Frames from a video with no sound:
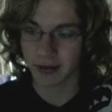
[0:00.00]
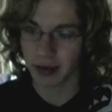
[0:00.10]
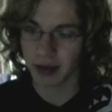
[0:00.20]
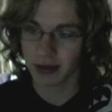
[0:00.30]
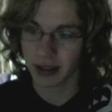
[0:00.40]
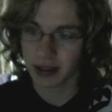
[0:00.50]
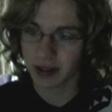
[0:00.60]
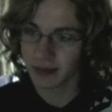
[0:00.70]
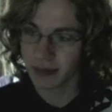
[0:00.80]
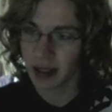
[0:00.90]

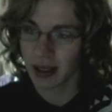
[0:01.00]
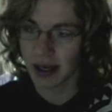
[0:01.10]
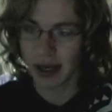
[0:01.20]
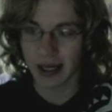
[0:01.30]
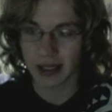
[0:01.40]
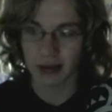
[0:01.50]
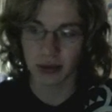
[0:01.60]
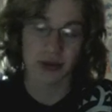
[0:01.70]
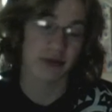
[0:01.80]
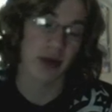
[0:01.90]
theories and
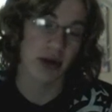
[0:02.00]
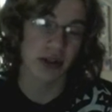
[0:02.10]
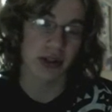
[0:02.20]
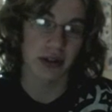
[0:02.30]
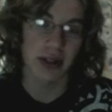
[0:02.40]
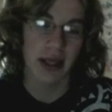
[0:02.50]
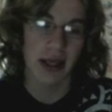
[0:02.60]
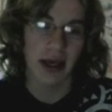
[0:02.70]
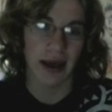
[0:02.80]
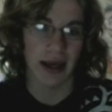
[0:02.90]
laws of motion,
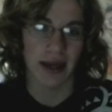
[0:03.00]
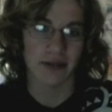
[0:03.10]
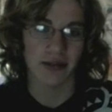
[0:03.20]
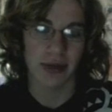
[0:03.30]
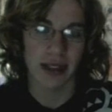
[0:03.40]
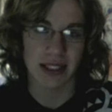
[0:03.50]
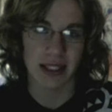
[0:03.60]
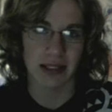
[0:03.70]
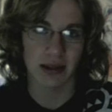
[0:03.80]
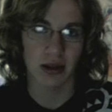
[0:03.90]
and from this
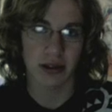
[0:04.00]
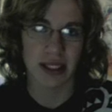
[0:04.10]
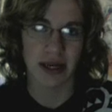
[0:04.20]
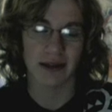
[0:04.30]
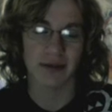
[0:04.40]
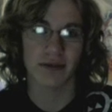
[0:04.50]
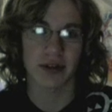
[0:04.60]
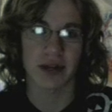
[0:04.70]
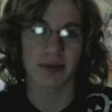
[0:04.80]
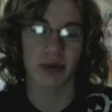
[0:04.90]
he looks at,
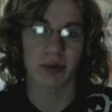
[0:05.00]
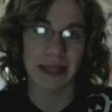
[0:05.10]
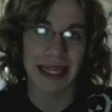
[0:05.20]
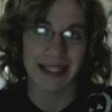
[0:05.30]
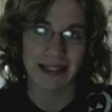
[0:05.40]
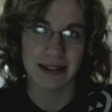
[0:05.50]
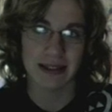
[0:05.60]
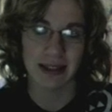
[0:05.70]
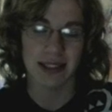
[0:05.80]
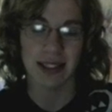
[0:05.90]
for example, the
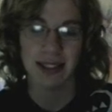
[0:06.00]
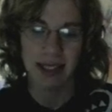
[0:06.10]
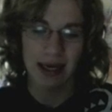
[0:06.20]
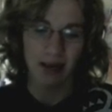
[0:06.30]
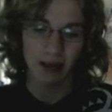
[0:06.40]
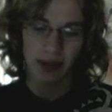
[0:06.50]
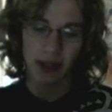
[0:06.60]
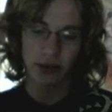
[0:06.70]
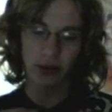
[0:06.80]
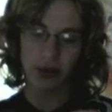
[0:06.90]
planets, and sees how
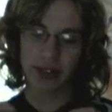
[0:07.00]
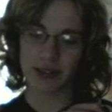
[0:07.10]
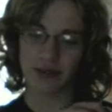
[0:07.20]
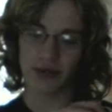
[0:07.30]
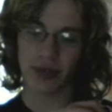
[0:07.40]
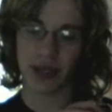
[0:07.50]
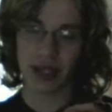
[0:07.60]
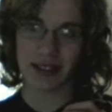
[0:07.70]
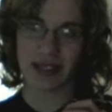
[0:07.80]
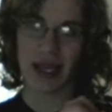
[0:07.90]
all these
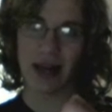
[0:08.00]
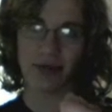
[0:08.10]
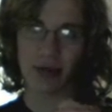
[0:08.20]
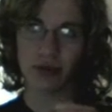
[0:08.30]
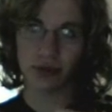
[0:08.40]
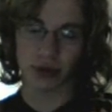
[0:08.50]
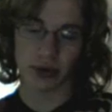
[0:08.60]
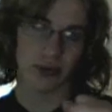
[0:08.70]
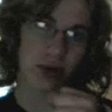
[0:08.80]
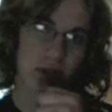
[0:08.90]
things have
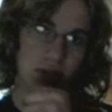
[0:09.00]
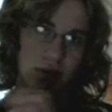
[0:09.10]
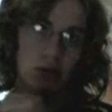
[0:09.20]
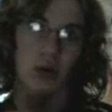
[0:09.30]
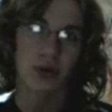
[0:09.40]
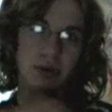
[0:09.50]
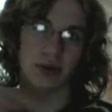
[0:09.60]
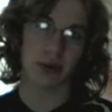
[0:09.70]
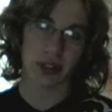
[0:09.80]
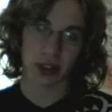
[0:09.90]
universal
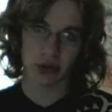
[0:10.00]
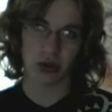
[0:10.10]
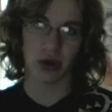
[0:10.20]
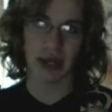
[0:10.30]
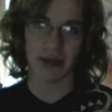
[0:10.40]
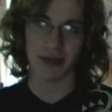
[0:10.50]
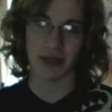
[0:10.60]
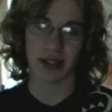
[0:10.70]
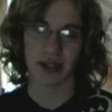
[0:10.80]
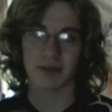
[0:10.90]
laws which control
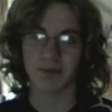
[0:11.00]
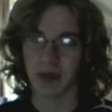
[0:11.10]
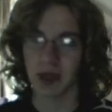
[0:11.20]
everything, that